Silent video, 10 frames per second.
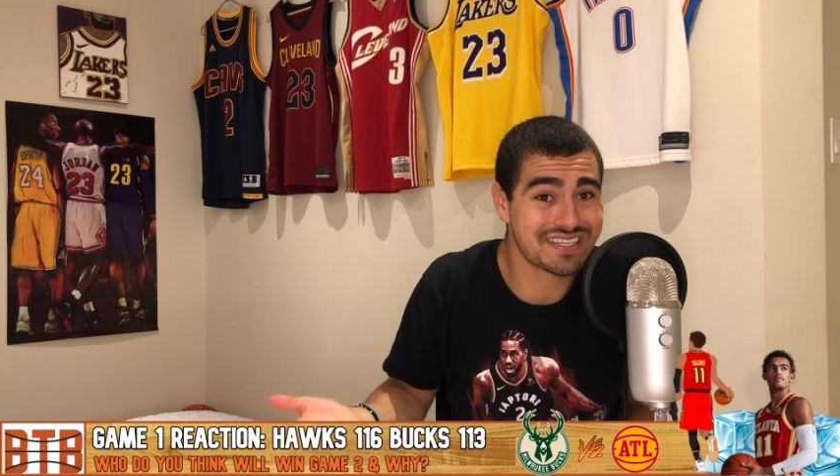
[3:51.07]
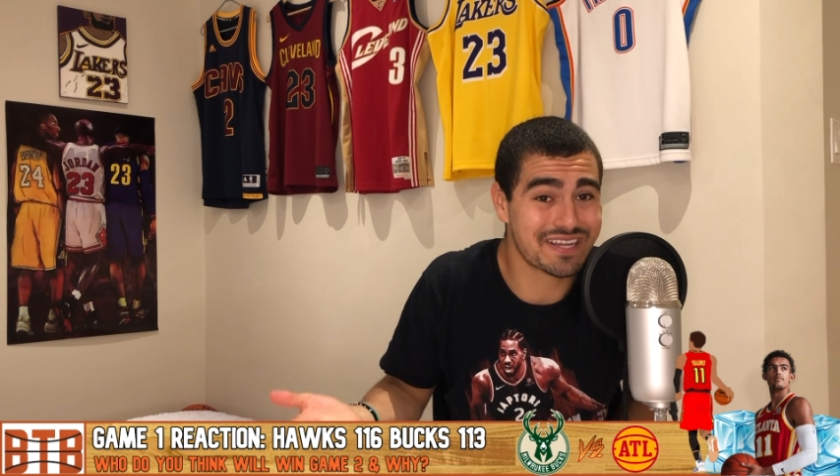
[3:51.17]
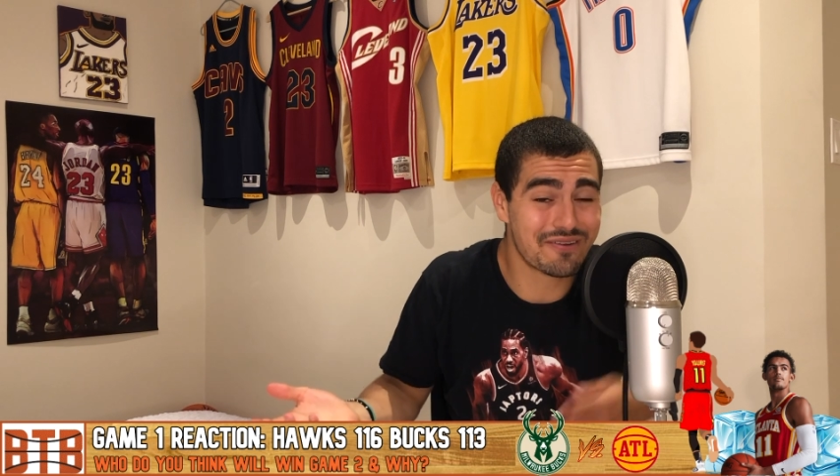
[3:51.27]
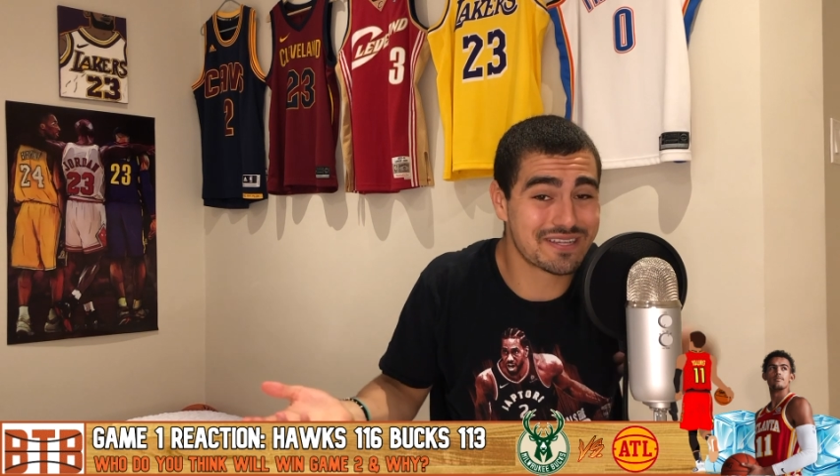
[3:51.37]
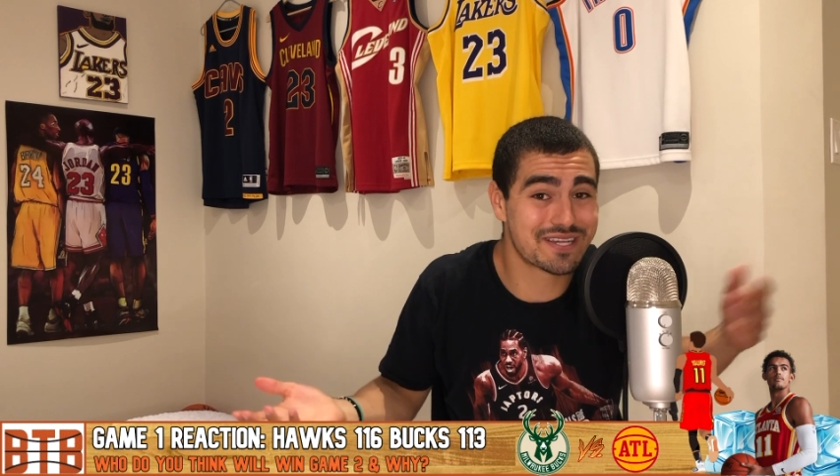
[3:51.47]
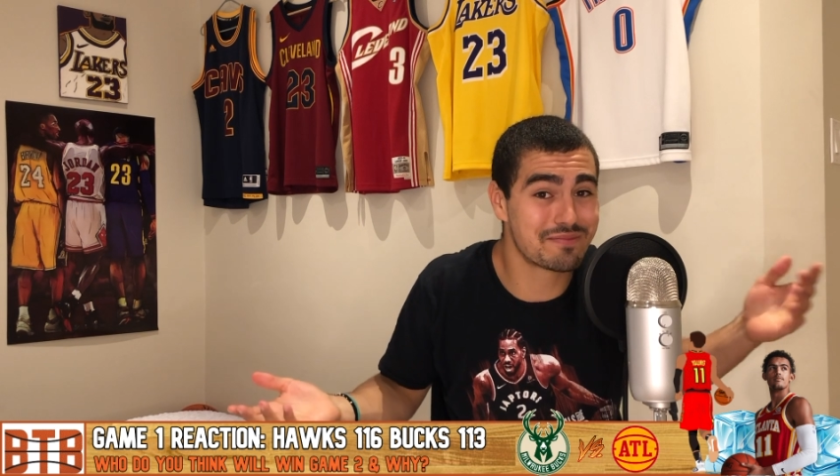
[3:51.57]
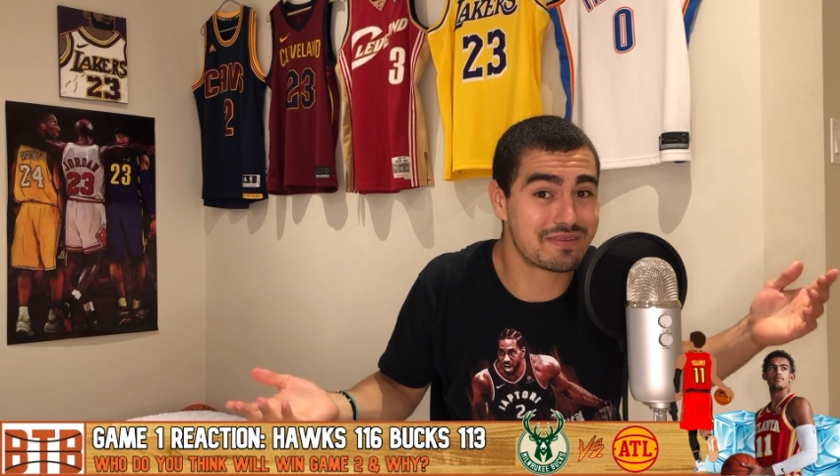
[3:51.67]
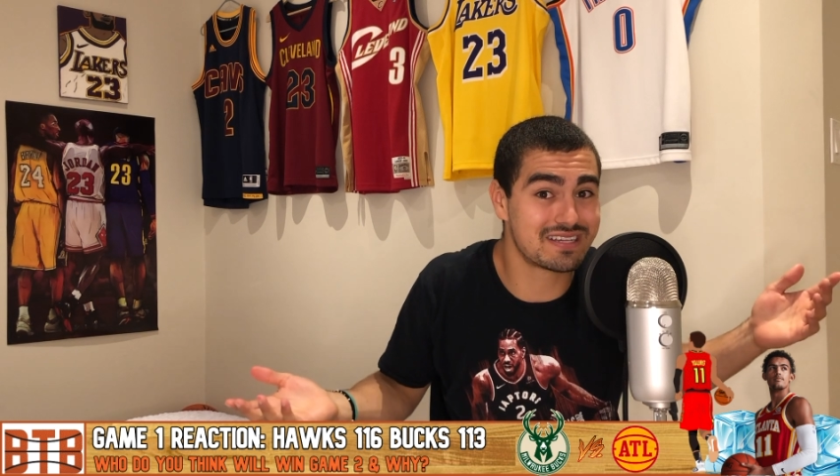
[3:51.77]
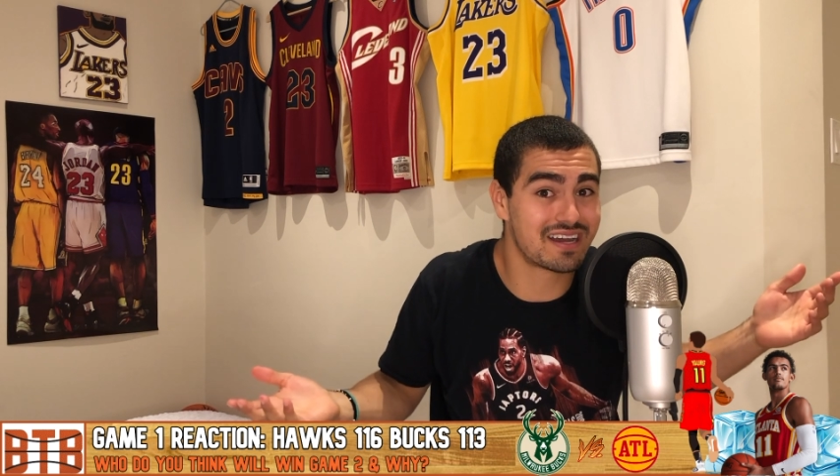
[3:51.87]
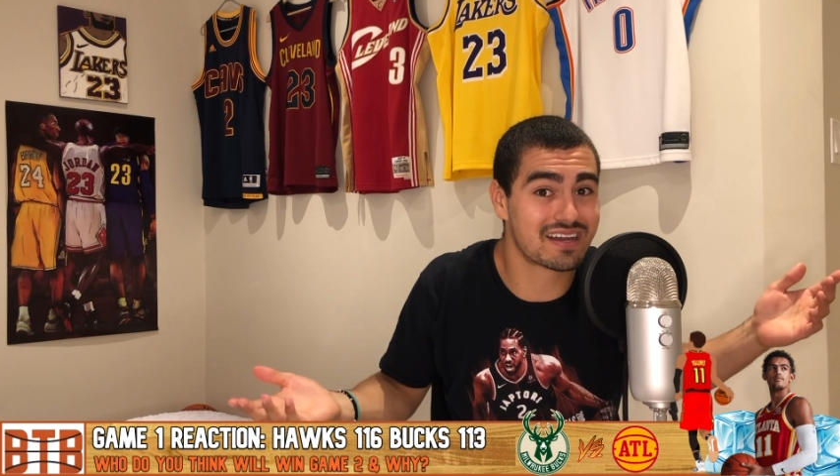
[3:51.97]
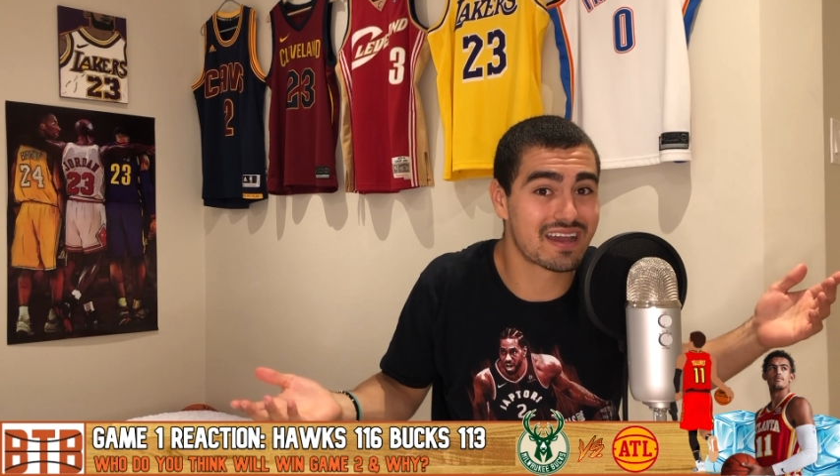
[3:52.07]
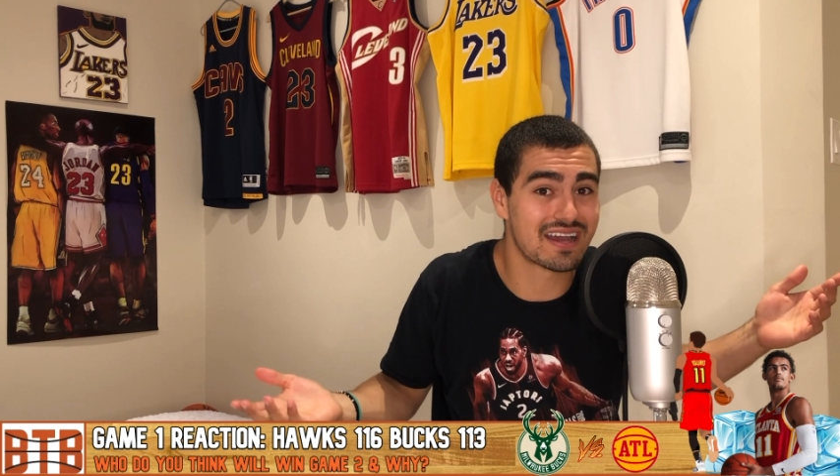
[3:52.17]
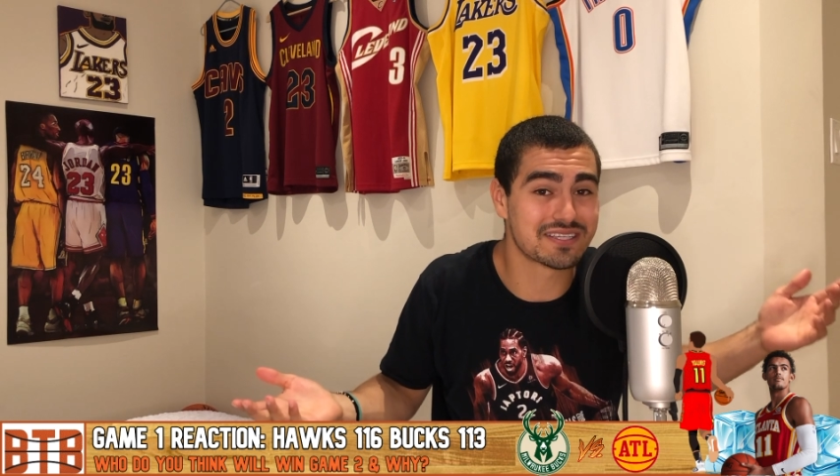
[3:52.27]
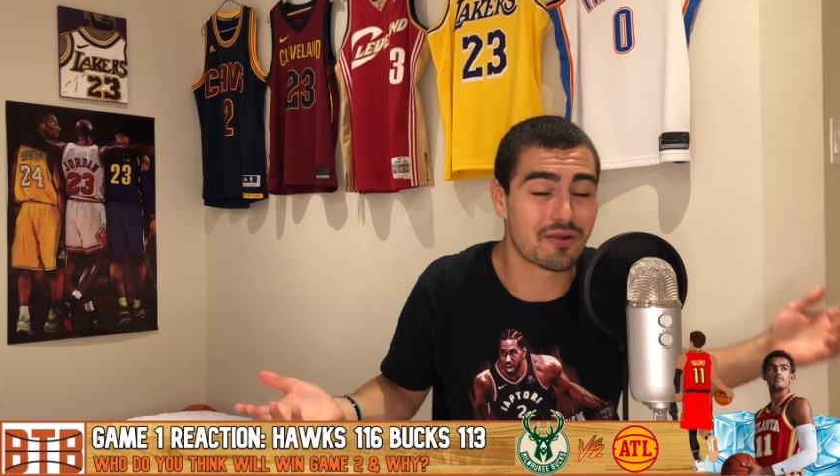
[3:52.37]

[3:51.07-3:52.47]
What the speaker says: series could be done, guys.